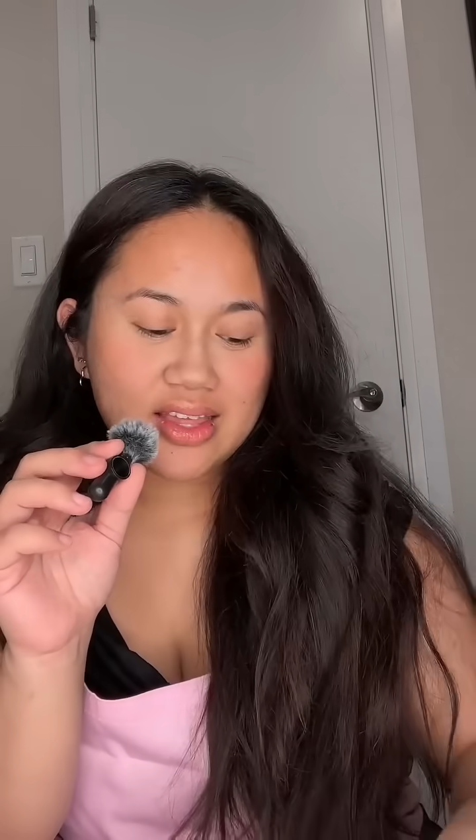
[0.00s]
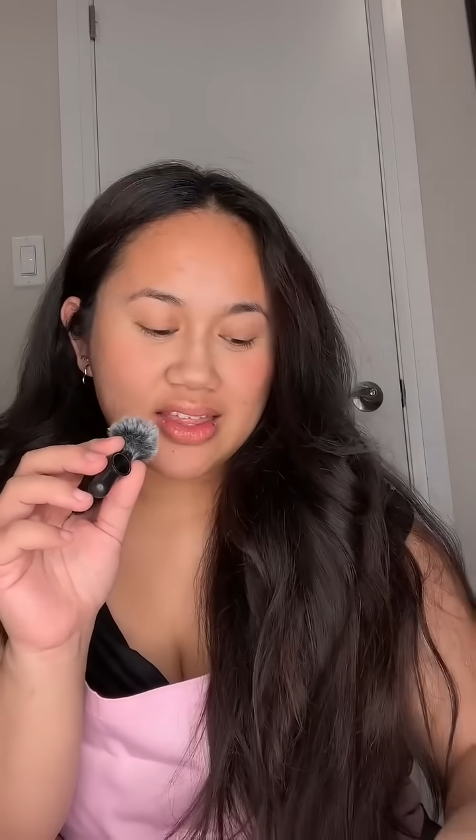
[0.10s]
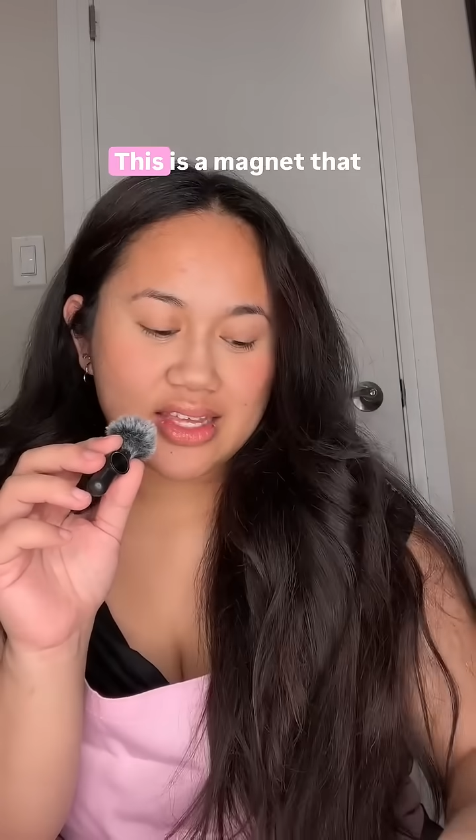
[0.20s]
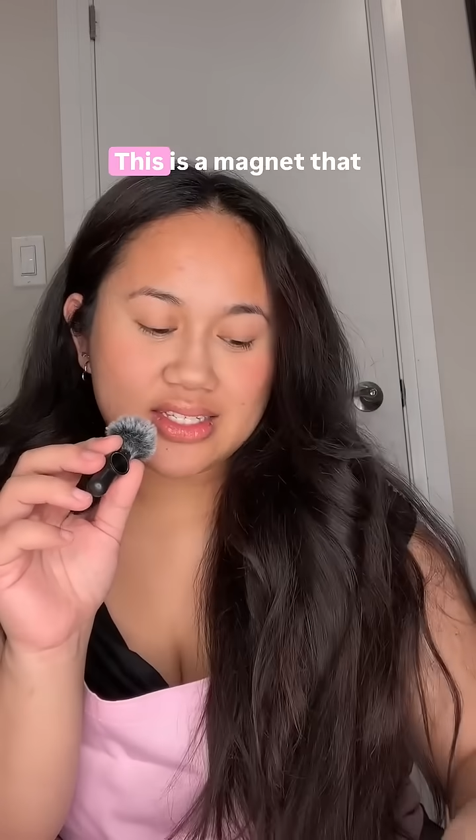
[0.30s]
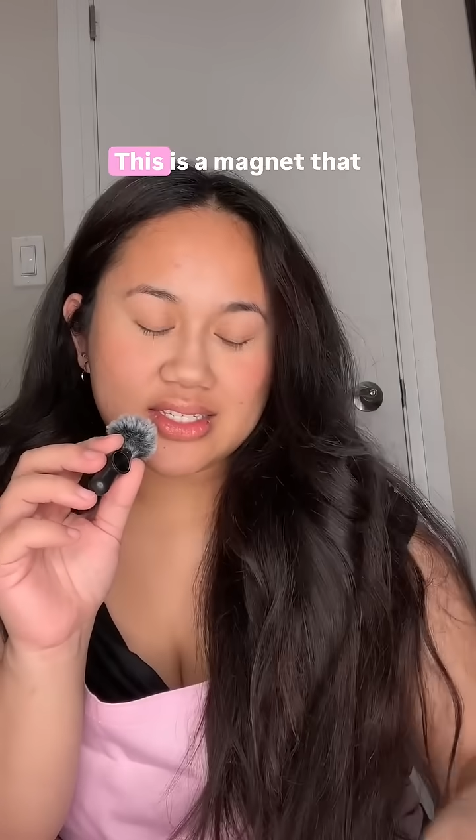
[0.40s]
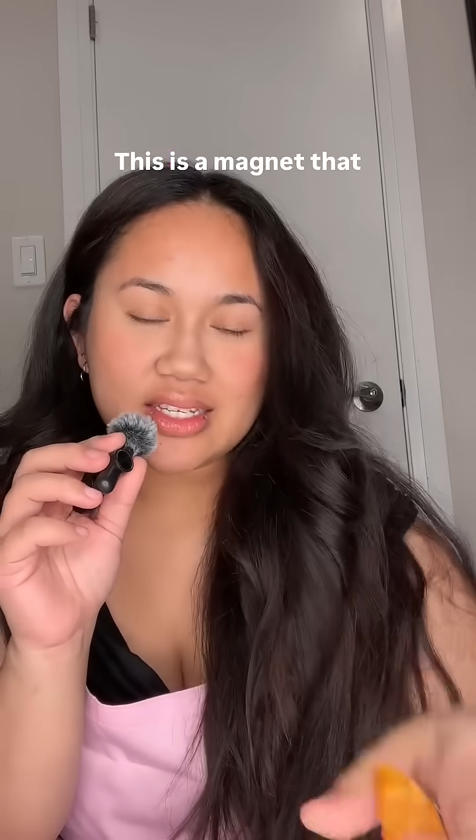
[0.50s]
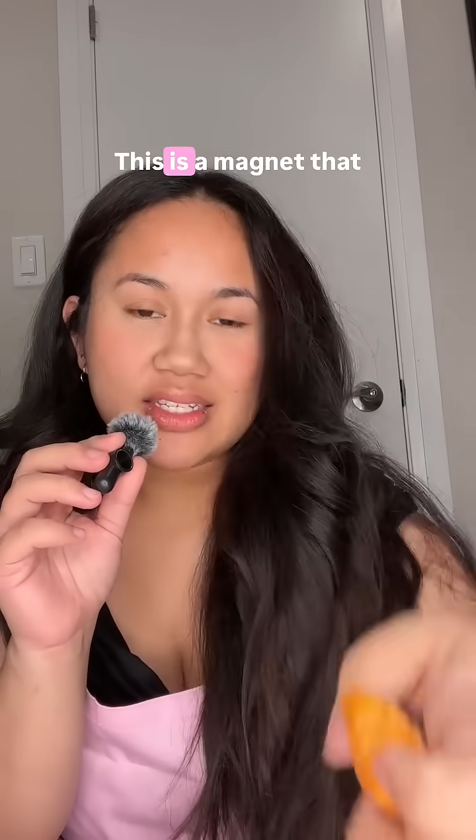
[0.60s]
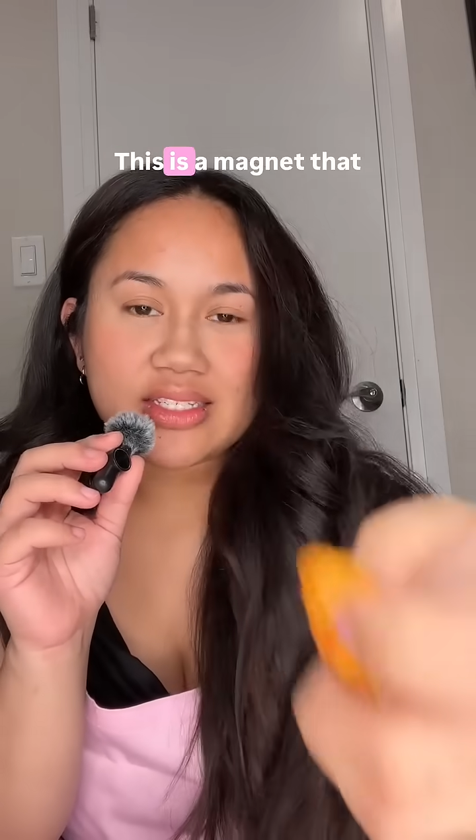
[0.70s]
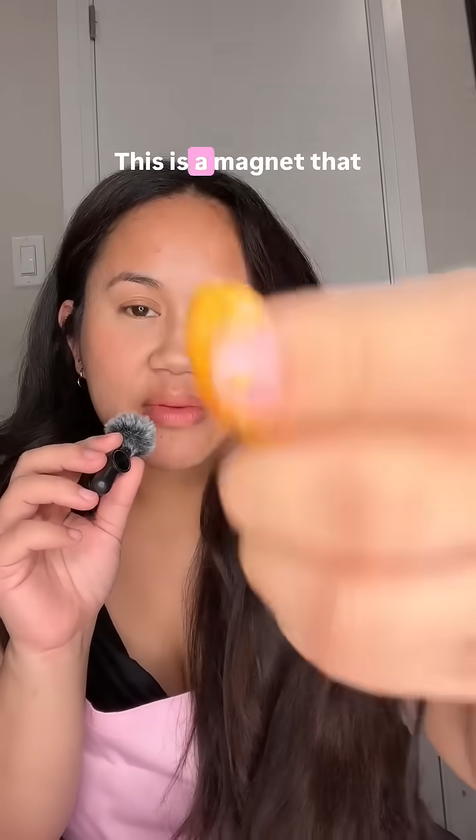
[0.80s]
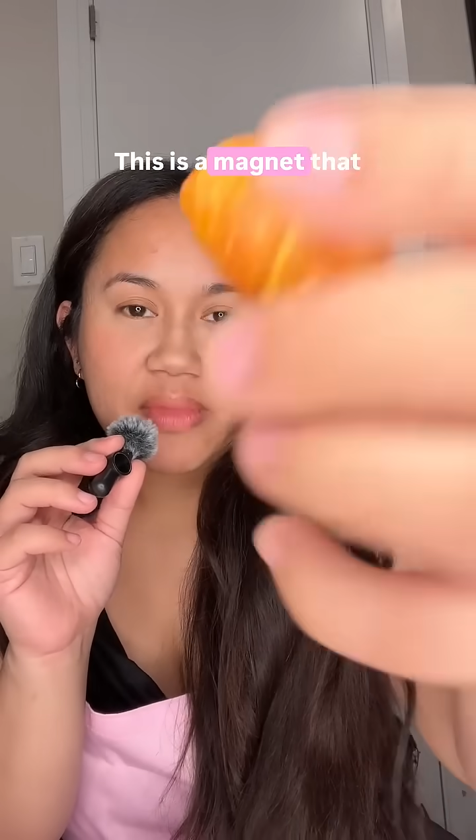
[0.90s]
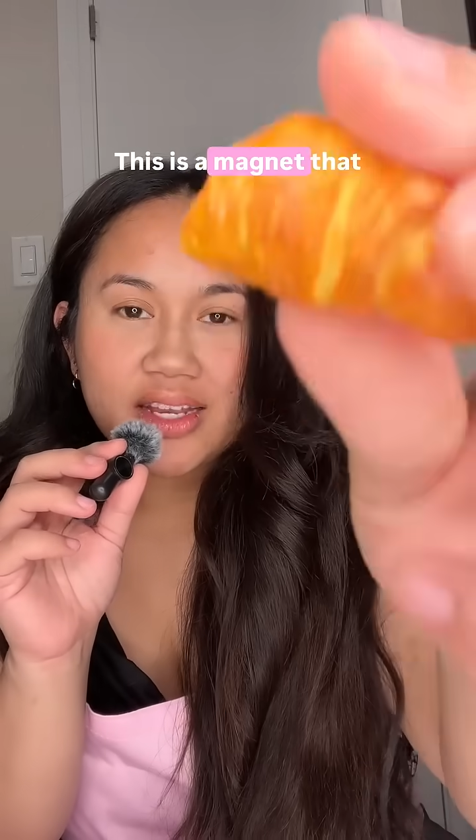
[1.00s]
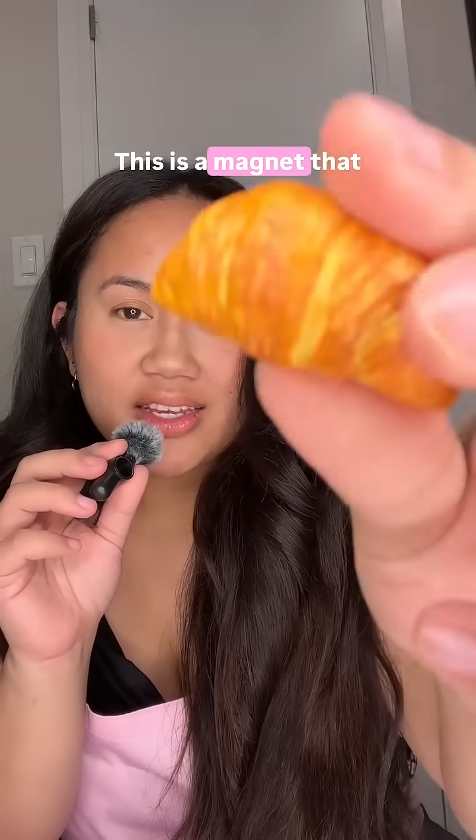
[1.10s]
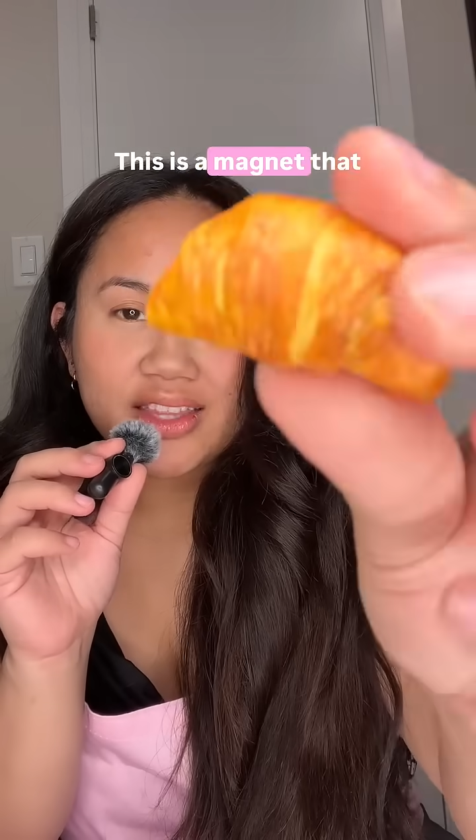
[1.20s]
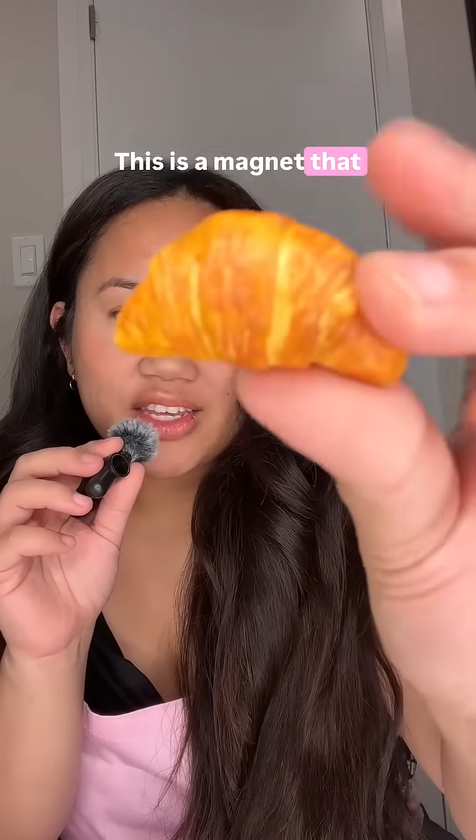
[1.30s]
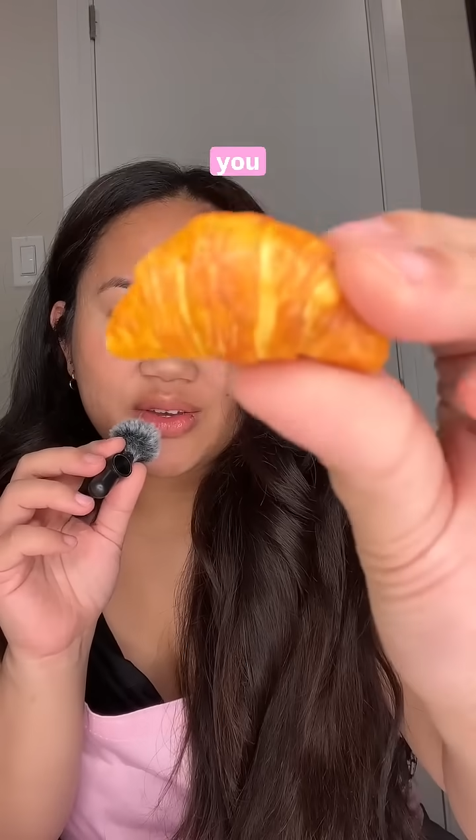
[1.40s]
This is a
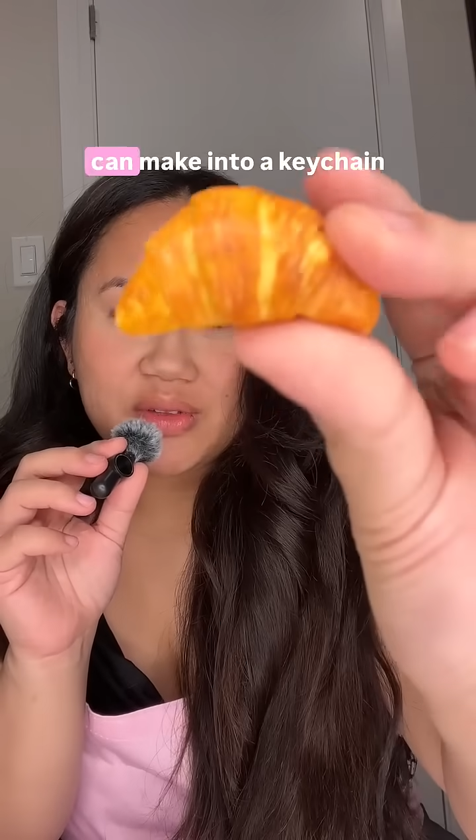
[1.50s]
magnet that you